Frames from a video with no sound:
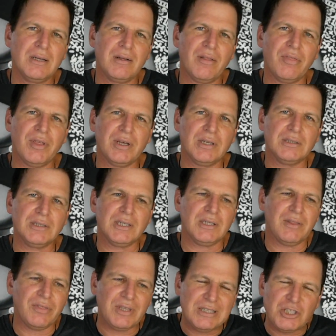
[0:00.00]

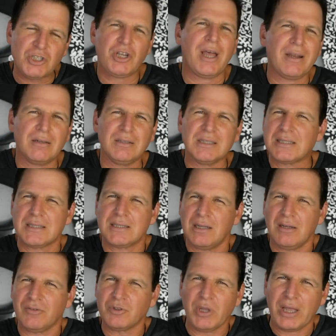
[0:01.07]
the channel
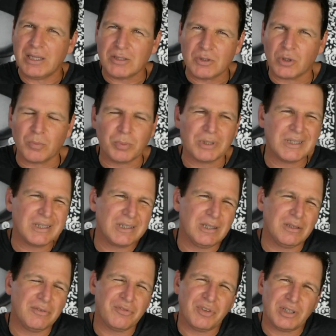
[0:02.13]
itself to any sort of
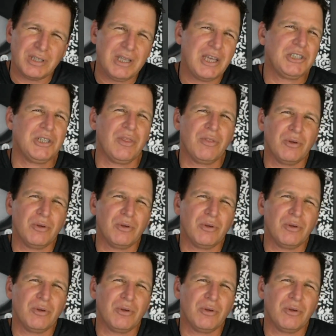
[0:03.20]
political affiliation,